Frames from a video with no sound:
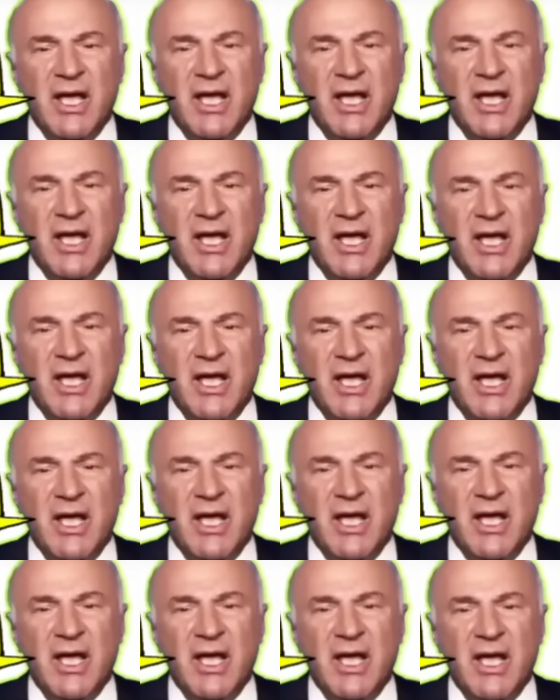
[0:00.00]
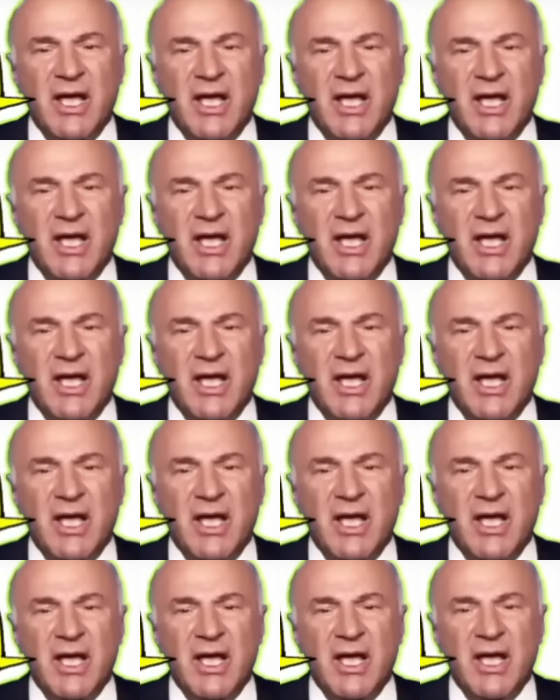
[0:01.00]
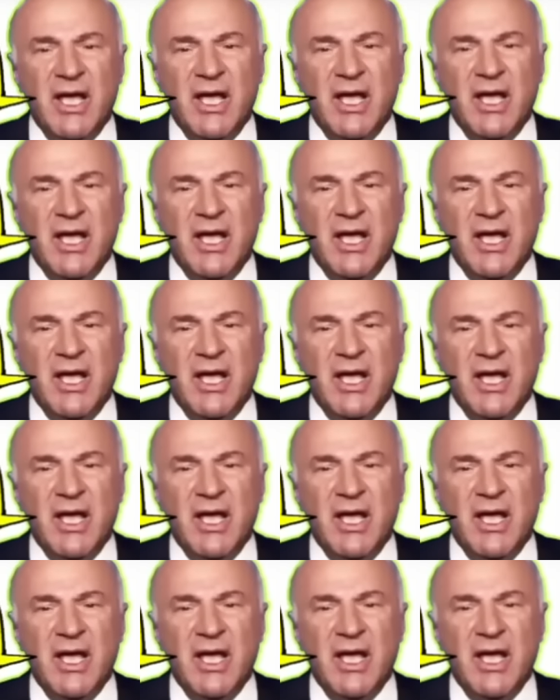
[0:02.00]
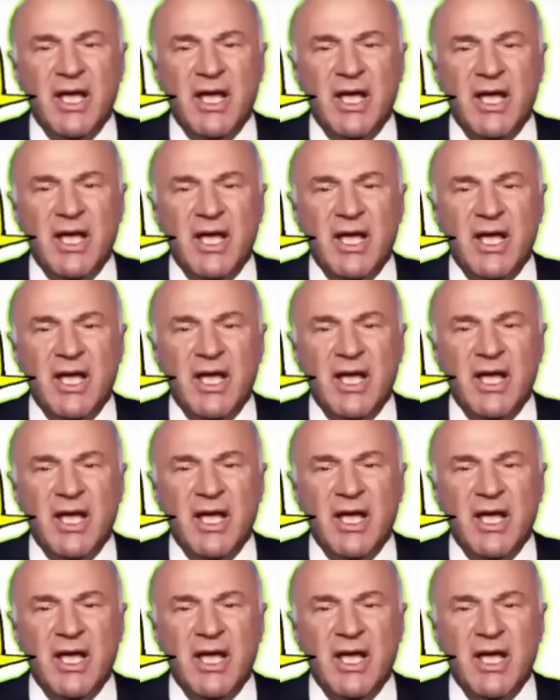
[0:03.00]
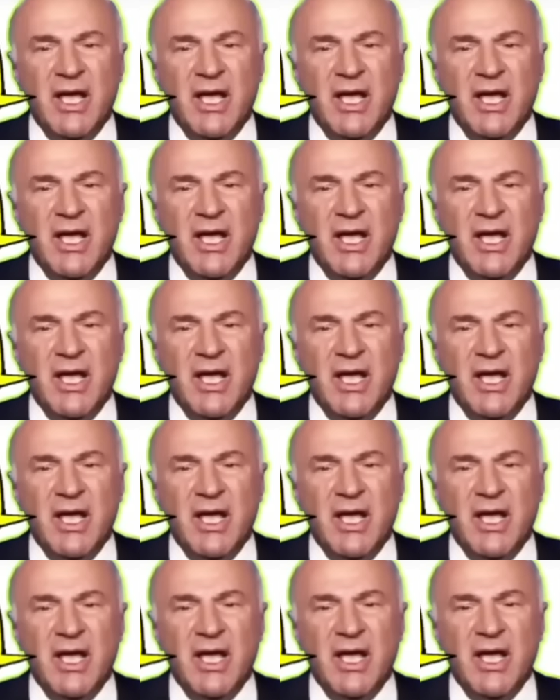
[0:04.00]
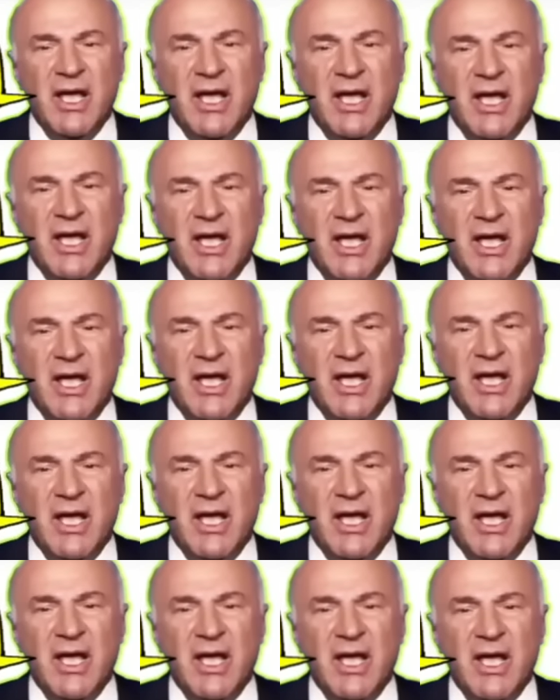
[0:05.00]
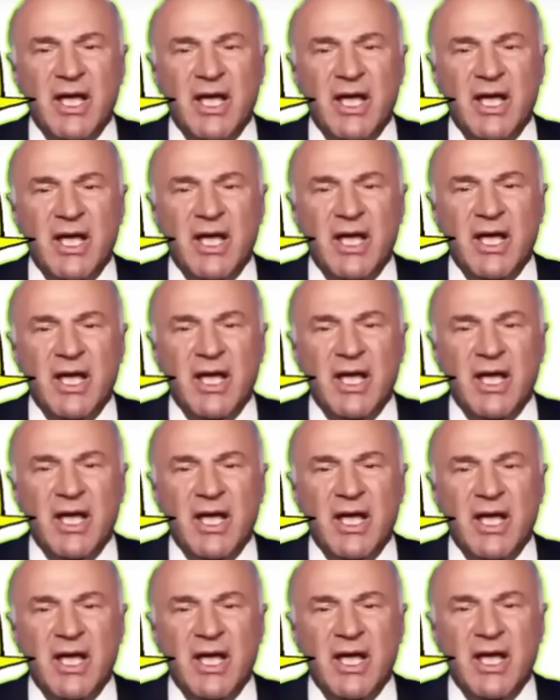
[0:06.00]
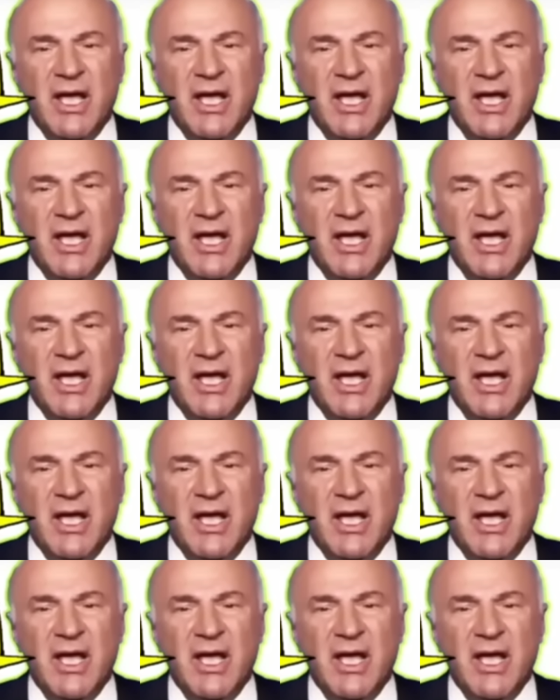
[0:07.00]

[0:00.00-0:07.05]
(silent)